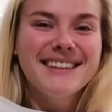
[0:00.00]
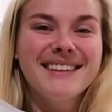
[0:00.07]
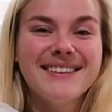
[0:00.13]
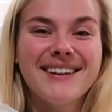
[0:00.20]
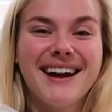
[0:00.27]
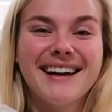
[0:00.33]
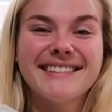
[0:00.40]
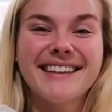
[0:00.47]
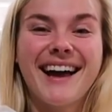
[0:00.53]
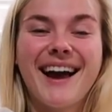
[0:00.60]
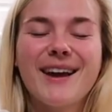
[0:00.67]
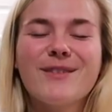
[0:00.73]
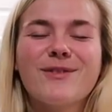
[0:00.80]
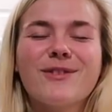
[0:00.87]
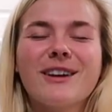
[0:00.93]
You guys,
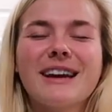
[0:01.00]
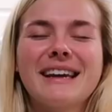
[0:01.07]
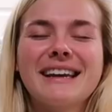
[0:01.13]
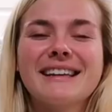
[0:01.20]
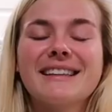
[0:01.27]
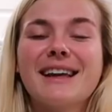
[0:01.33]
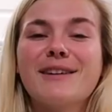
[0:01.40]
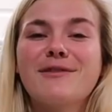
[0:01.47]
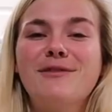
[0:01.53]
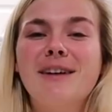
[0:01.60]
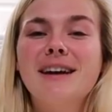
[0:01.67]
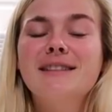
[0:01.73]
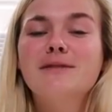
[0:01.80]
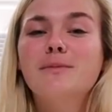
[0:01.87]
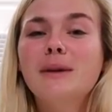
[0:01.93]
I freaking love
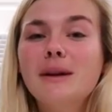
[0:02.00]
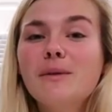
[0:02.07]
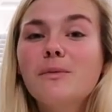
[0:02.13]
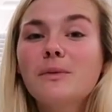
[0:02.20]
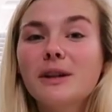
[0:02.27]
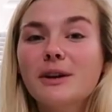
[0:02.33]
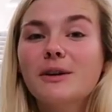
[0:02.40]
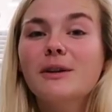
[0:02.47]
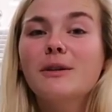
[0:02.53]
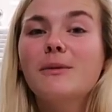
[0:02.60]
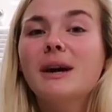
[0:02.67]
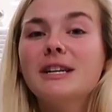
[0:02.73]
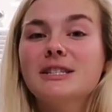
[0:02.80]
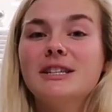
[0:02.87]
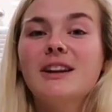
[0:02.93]
Friends. We've literally
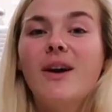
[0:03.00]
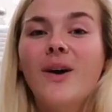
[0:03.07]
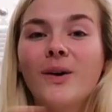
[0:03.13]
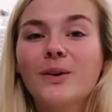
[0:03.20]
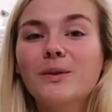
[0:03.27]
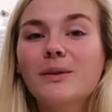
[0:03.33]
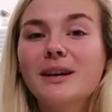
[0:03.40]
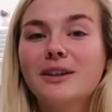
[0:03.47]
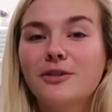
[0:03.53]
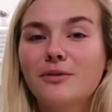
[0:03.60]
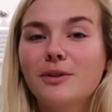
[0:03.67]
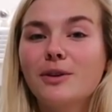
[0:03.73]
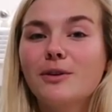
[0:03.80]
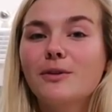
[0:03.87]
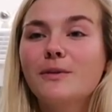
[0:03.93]
watched it all the way
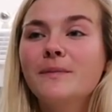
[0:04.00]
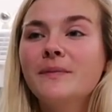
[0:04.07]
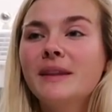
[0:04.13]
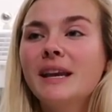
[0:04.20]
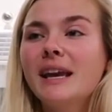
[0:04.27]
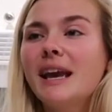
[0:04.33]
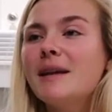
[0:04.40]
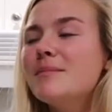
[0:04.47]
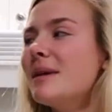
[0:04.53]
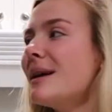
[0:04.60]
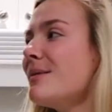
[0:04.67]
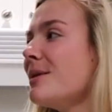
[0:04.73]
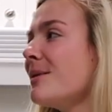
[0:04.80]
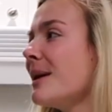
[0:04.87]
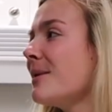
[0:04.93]
through and
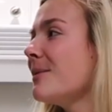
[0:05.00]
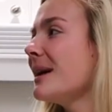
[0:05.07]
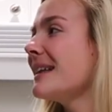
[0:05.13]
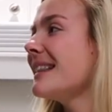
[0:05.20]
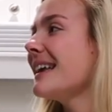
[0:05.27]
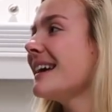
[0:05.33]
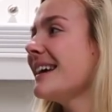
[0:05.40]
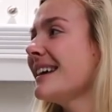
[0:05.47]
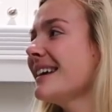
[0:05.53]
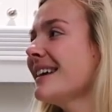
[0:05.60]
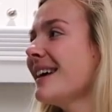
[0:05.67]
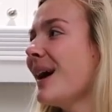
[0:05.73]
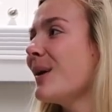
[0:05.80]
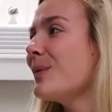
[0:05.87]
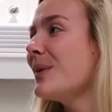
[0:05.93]
maybe went, what, like
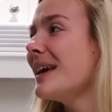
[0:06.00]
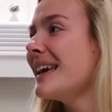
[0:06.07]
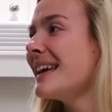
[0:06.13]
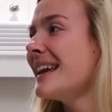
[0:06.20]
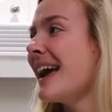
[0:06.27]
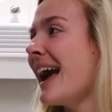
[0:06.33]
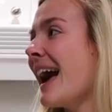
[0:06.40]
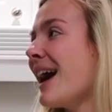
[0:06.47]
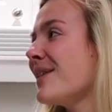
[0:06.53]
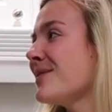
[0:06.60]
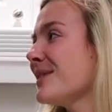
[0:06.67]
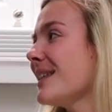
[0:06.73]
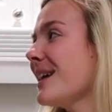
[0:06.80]
a week and a half